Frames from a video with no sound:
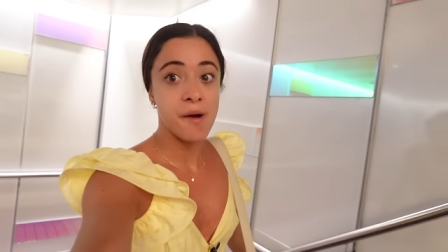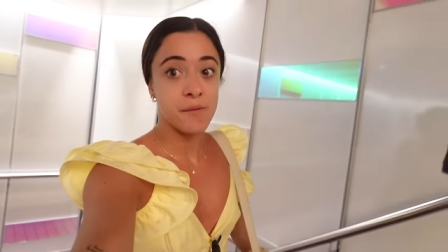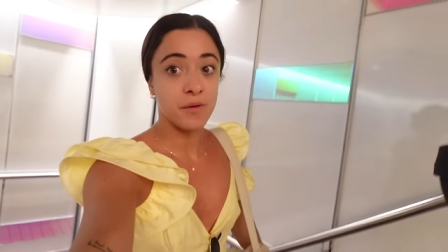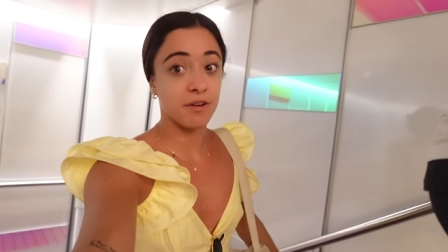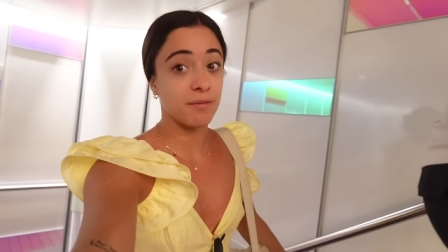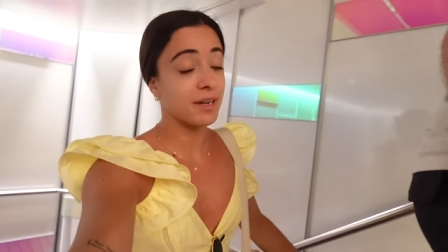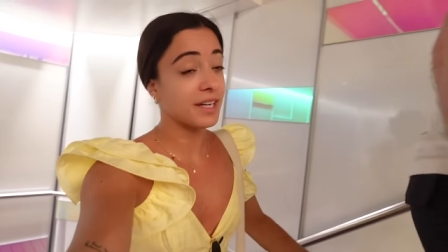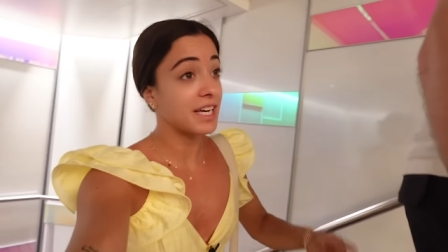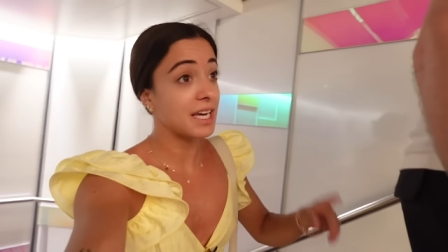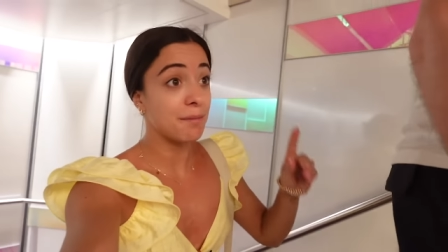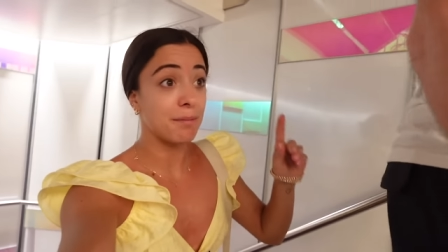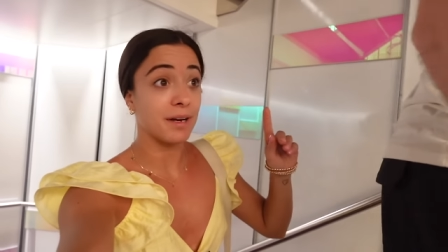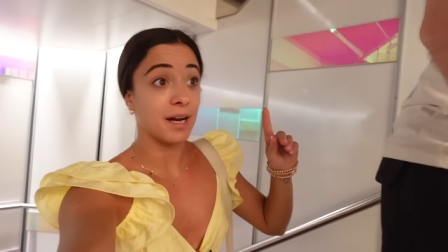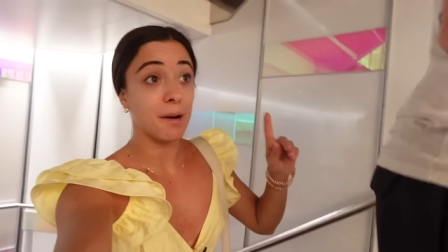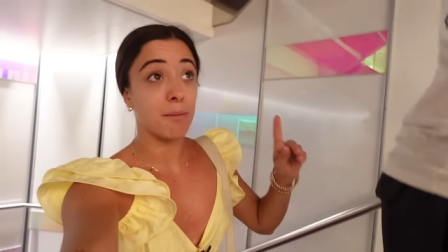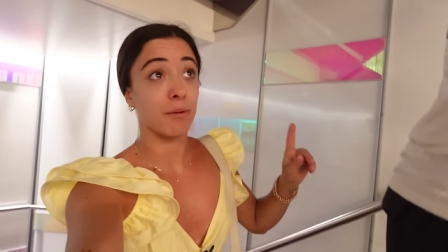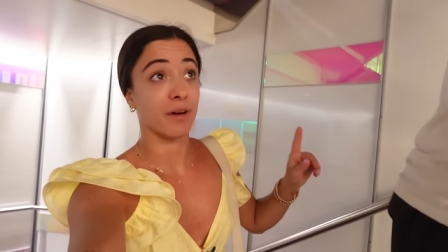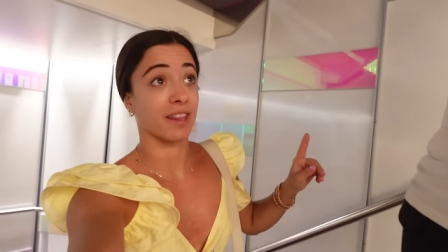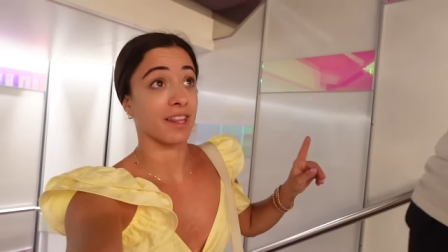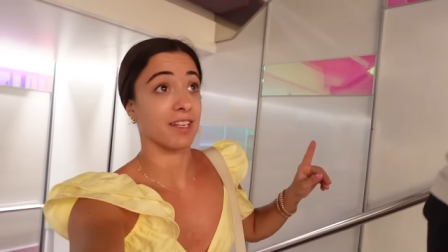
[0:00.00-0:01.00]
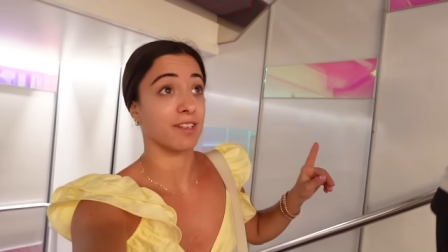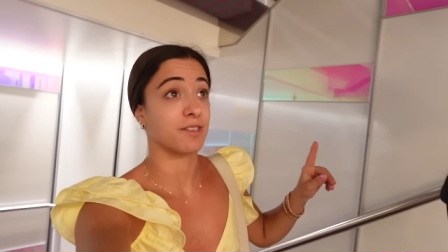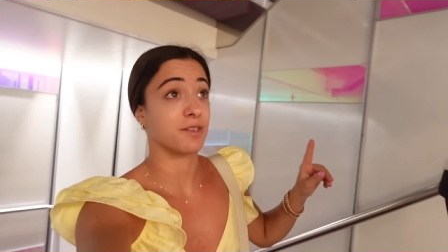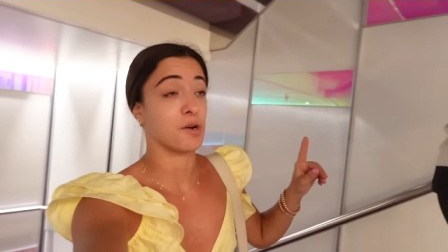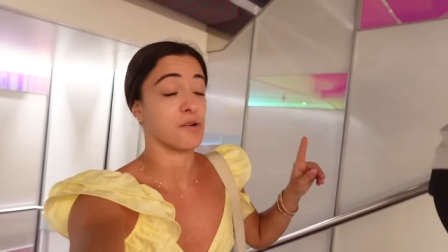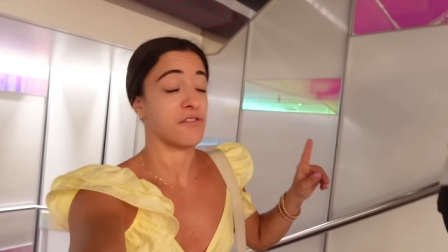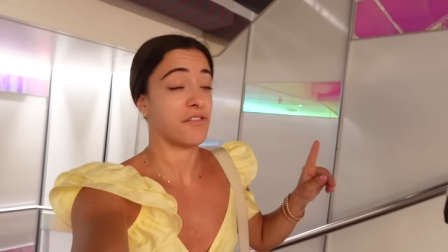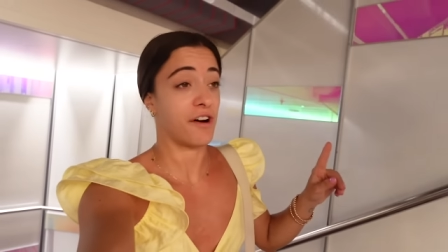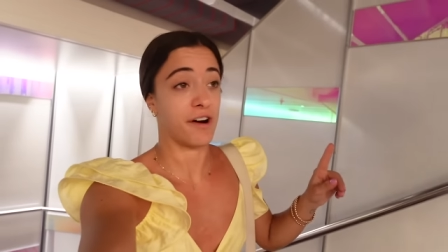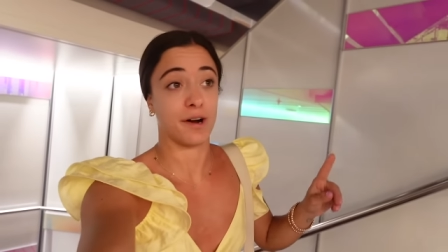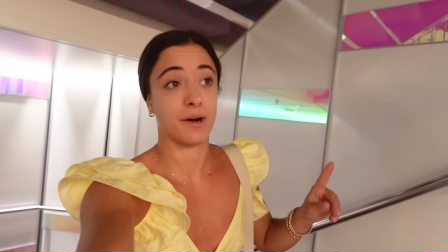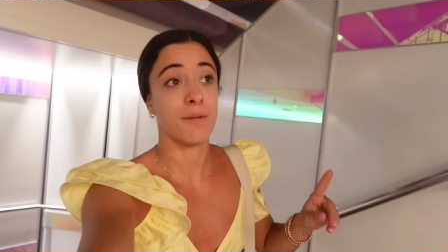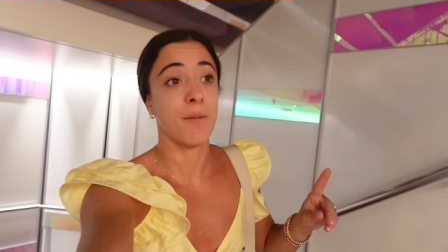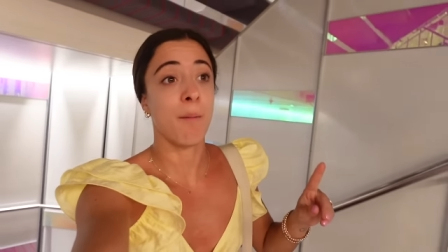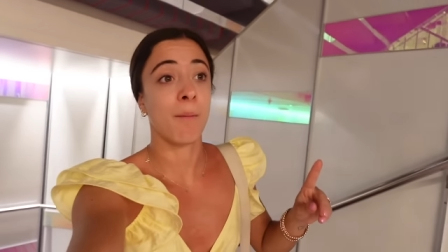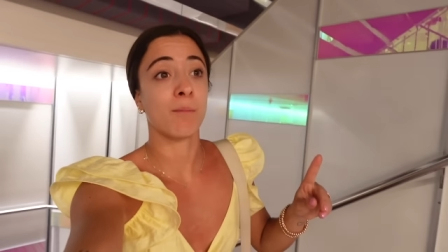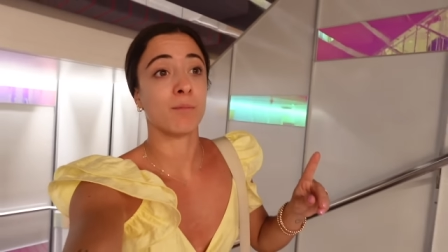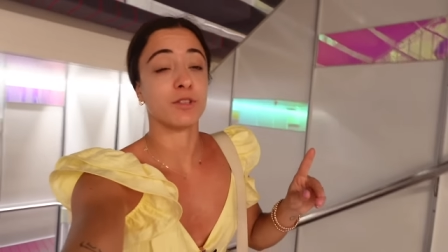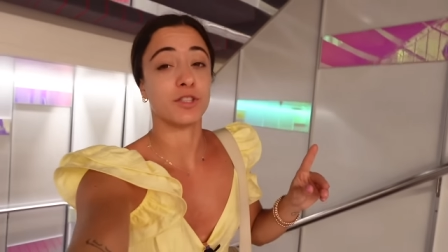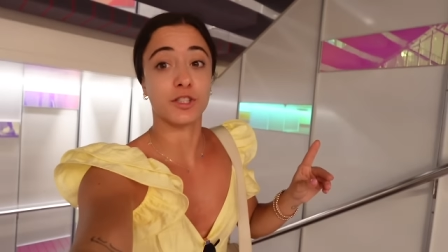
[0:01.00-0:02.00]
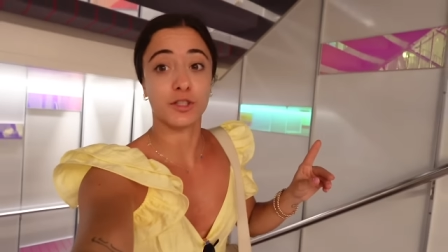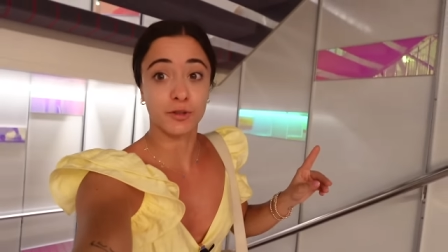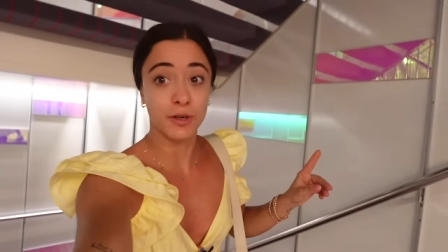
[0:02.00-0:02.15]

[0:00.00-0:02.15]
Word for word: we've been keeping up with it so far which is